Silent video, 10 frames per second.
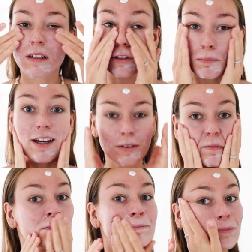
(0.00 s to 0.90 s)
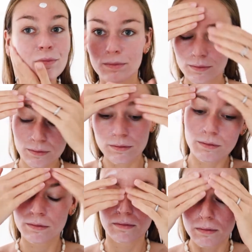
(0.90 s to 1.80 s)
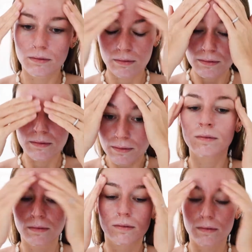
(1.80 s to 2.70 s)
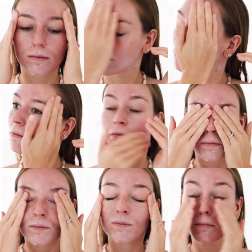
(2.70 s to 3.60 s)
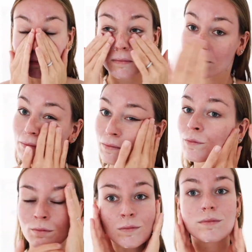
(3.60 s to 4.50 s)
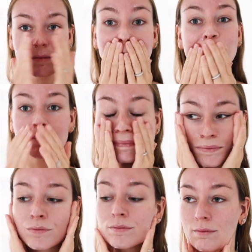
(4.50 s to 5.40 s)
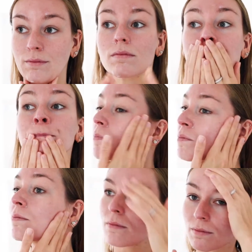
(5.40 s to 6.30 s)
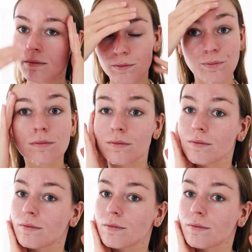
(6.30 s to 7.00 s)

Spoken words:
and with some of the other products that I use in my nighttime routine, I just need to have sunscreen.